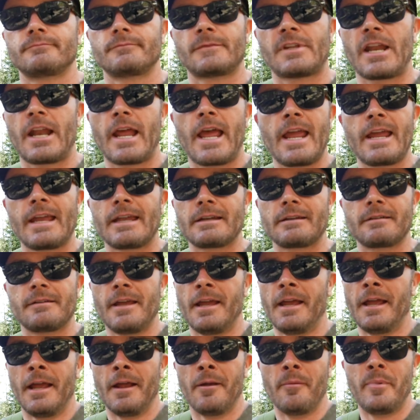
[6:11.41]
today, and
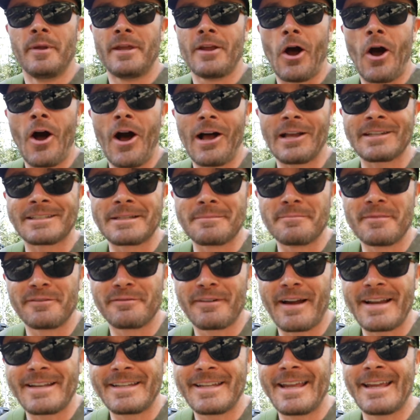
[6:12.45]
it'd be awesome
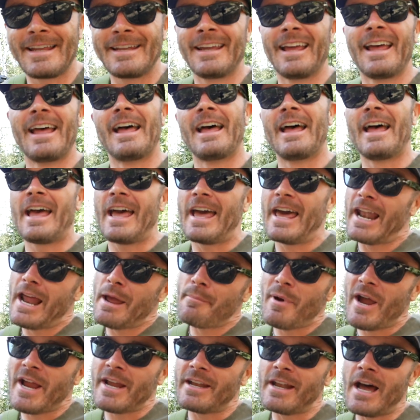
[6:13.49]
if I did, and I
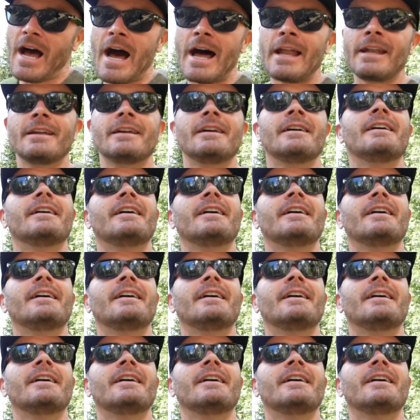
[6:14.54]
might not,